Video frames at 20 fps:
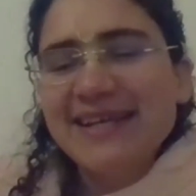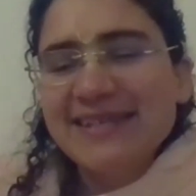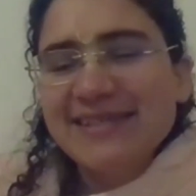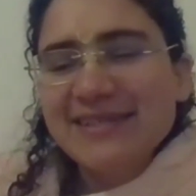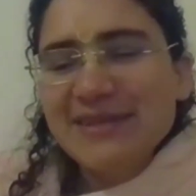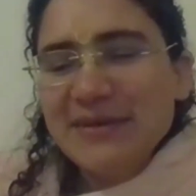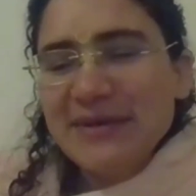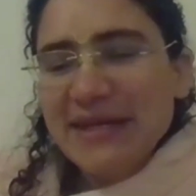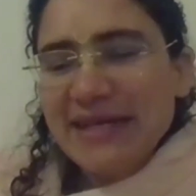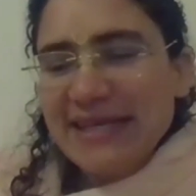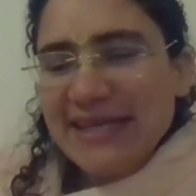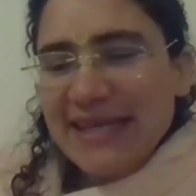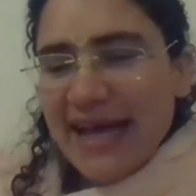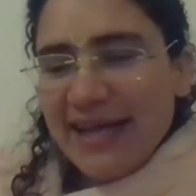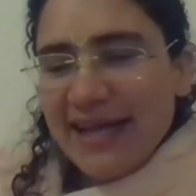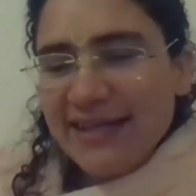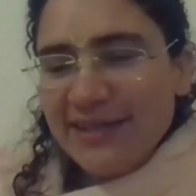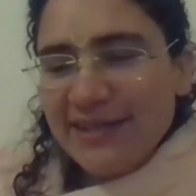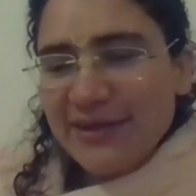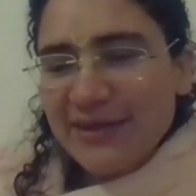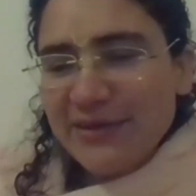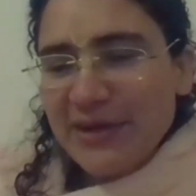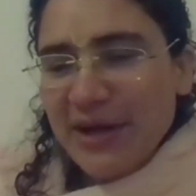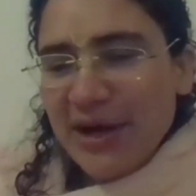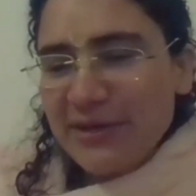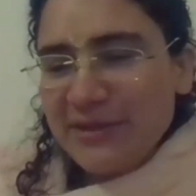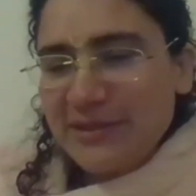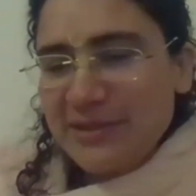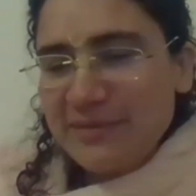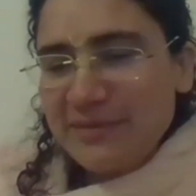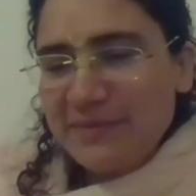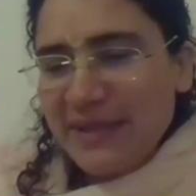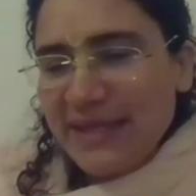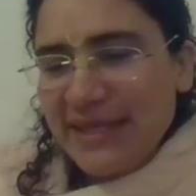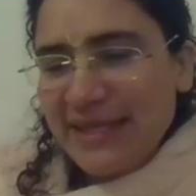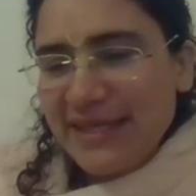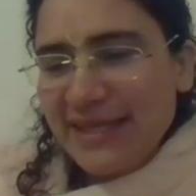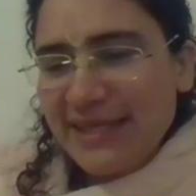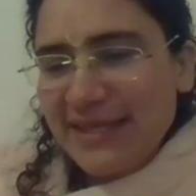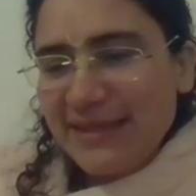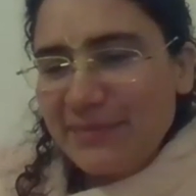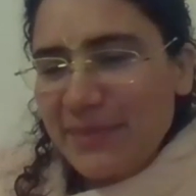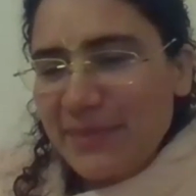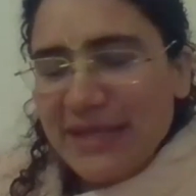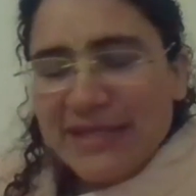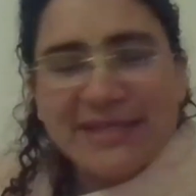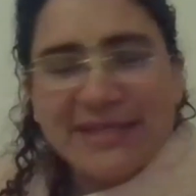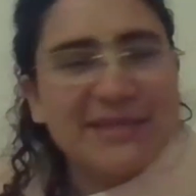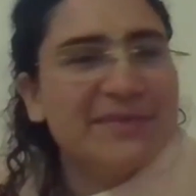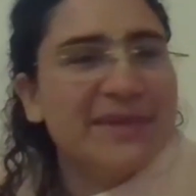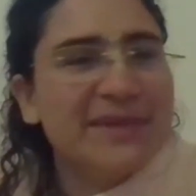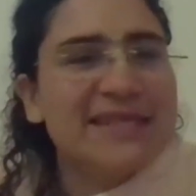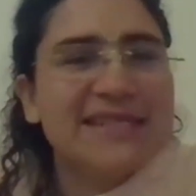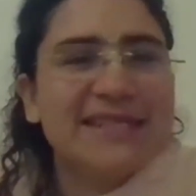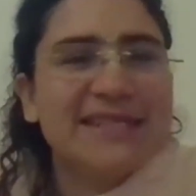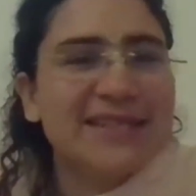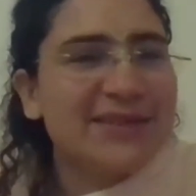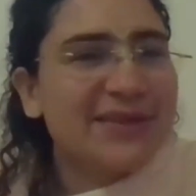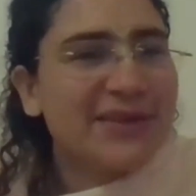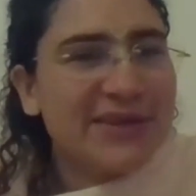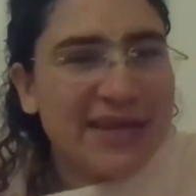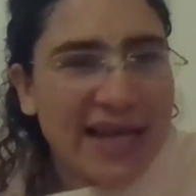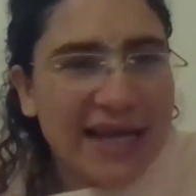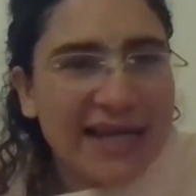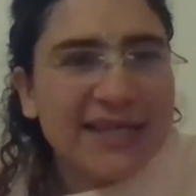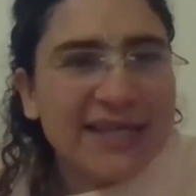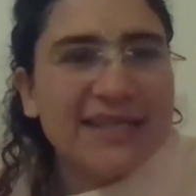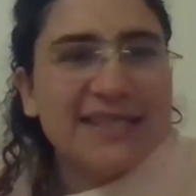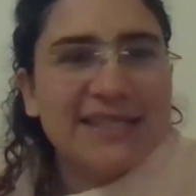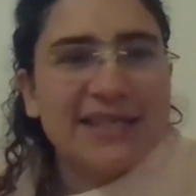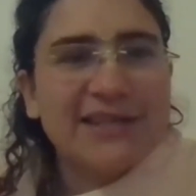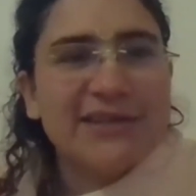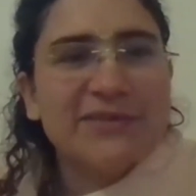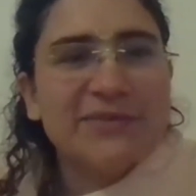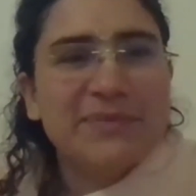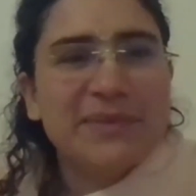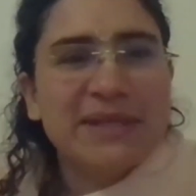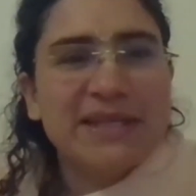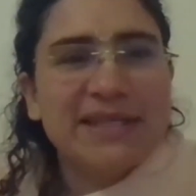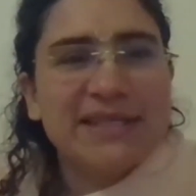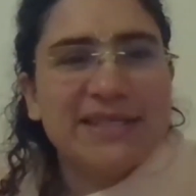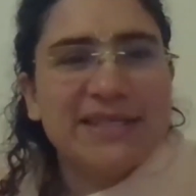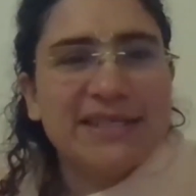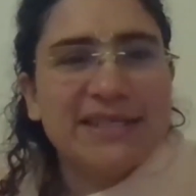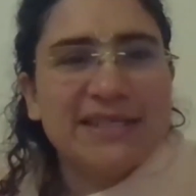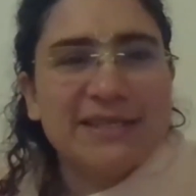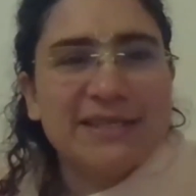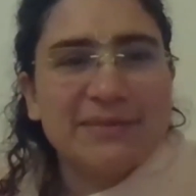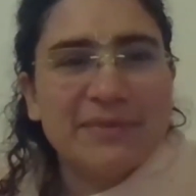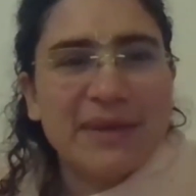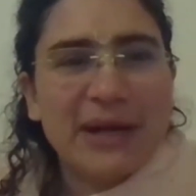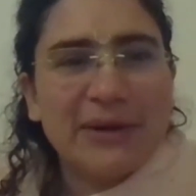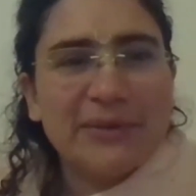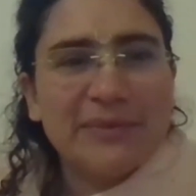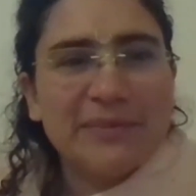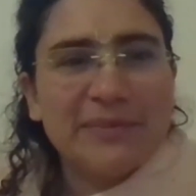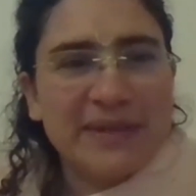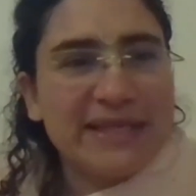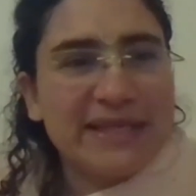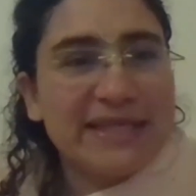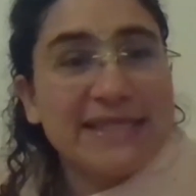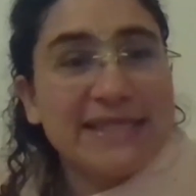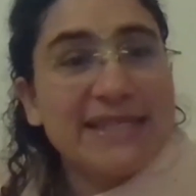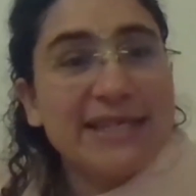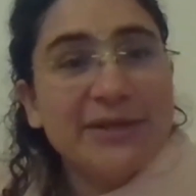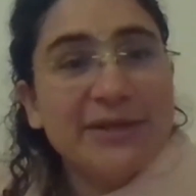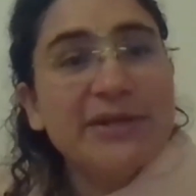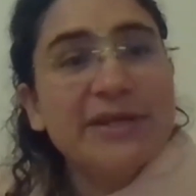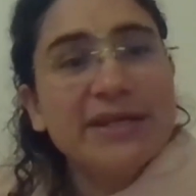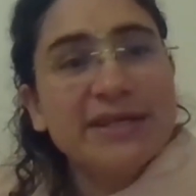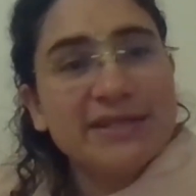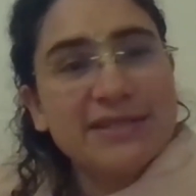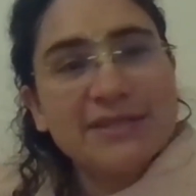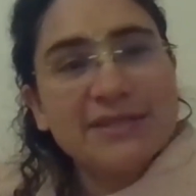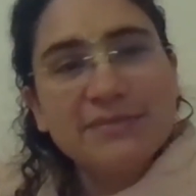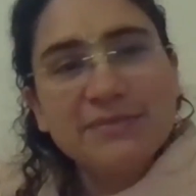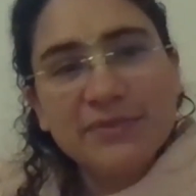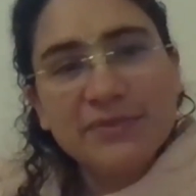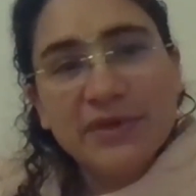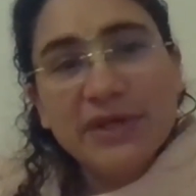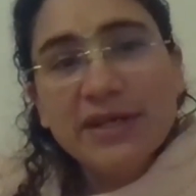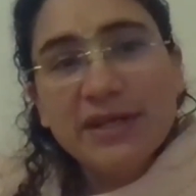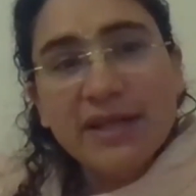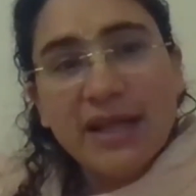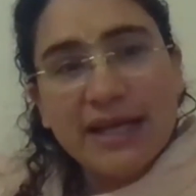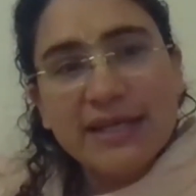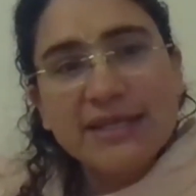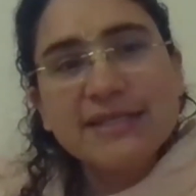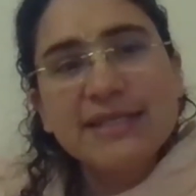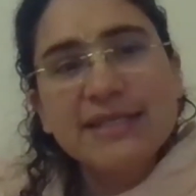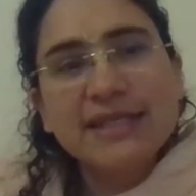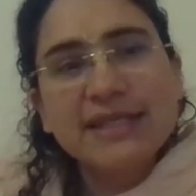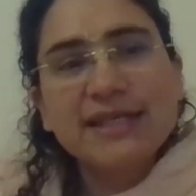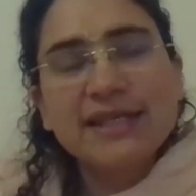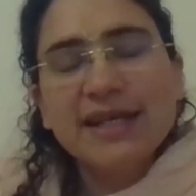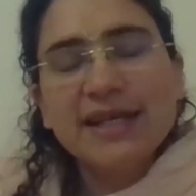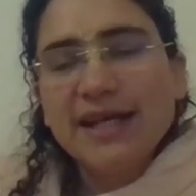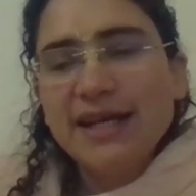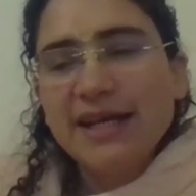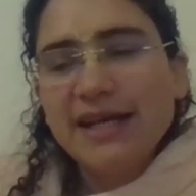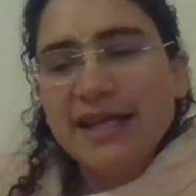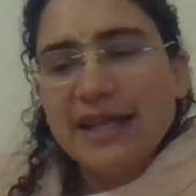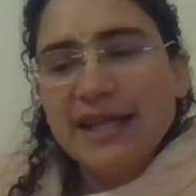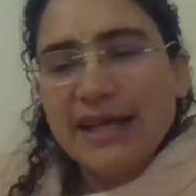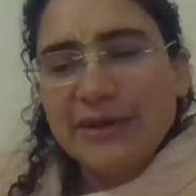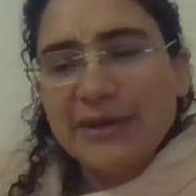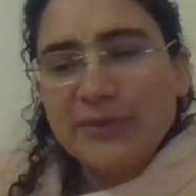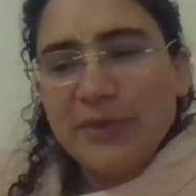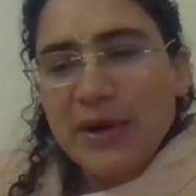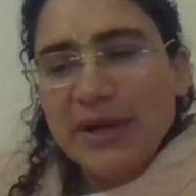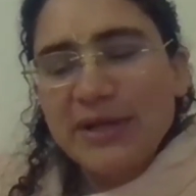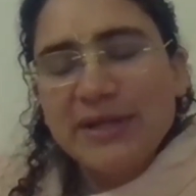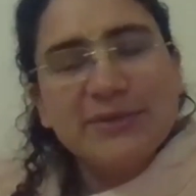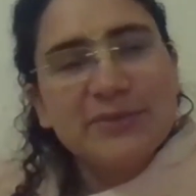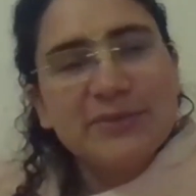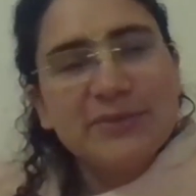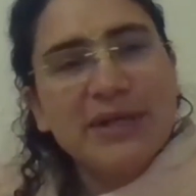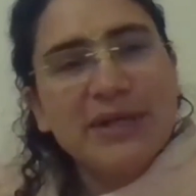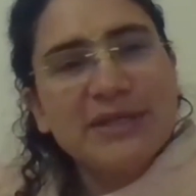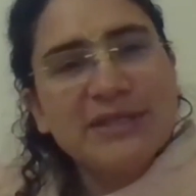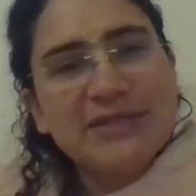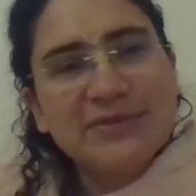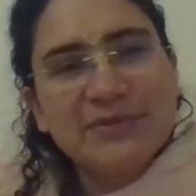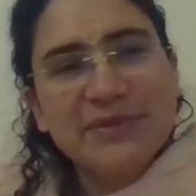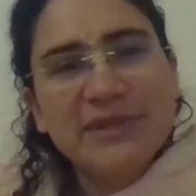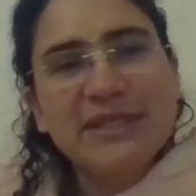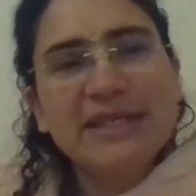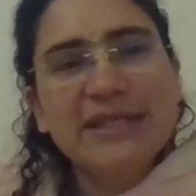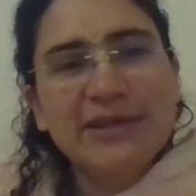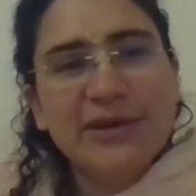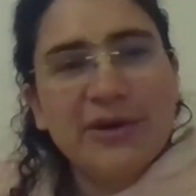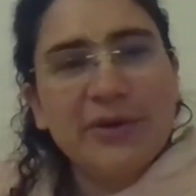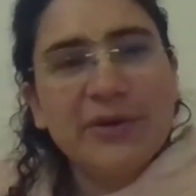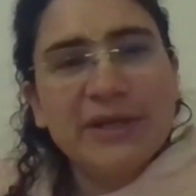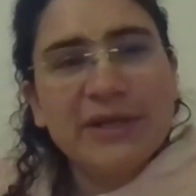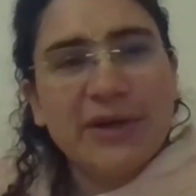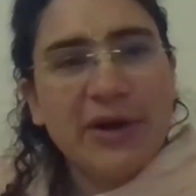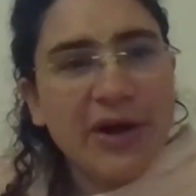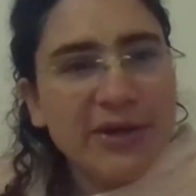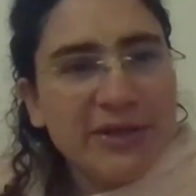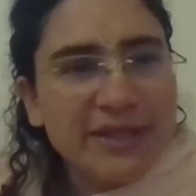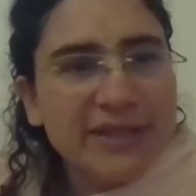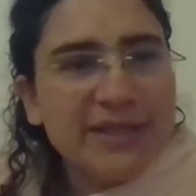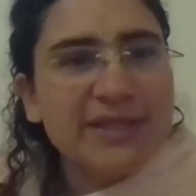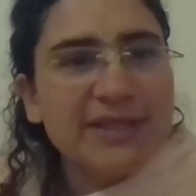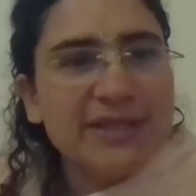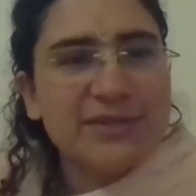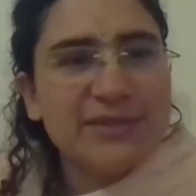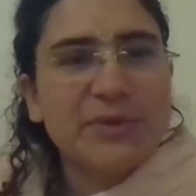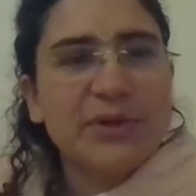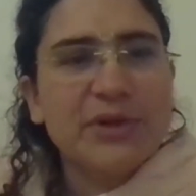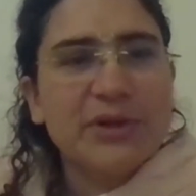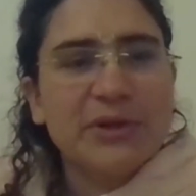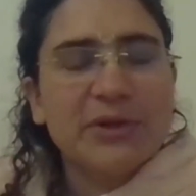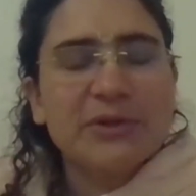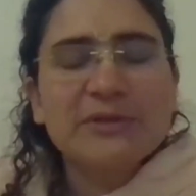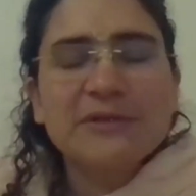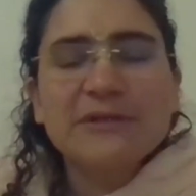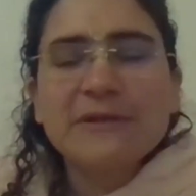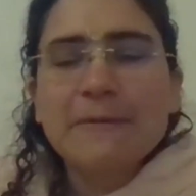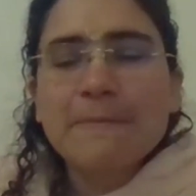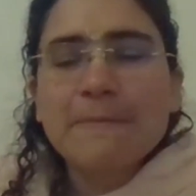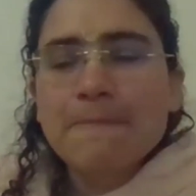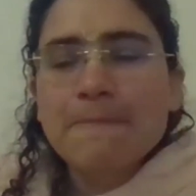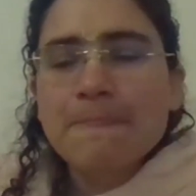So again, you know, not to be pessimistic or negative, but it's just about being serious, realizing like what's really going on in this world,